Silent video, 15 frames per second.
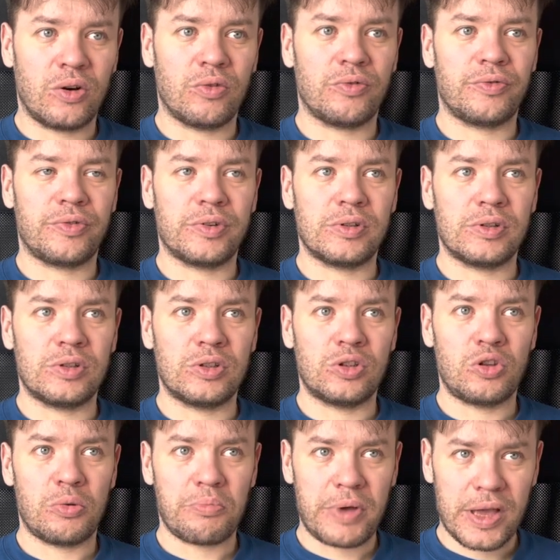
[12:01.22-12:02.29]
of
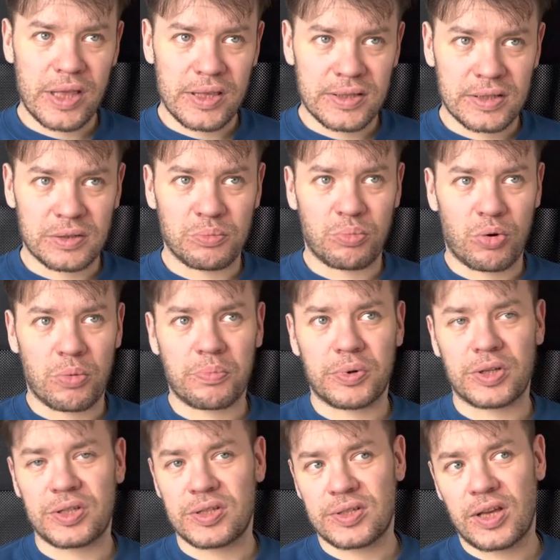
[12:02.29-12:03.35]
domains and proper
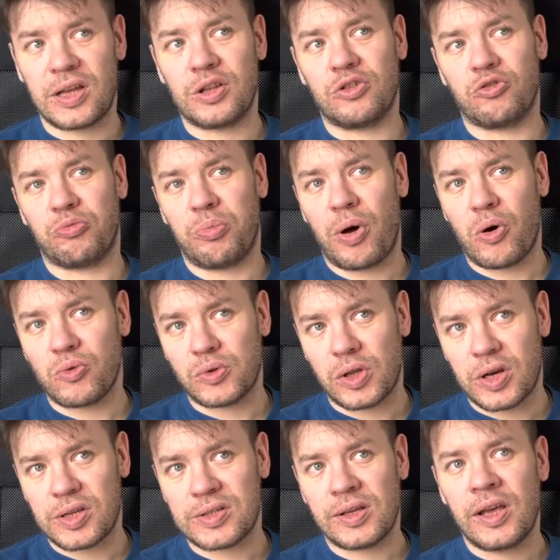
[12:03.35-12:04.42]
design of
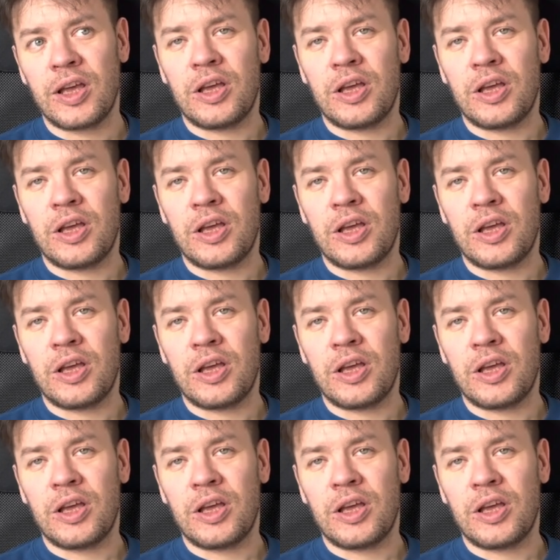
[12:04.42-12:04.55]
boundaries.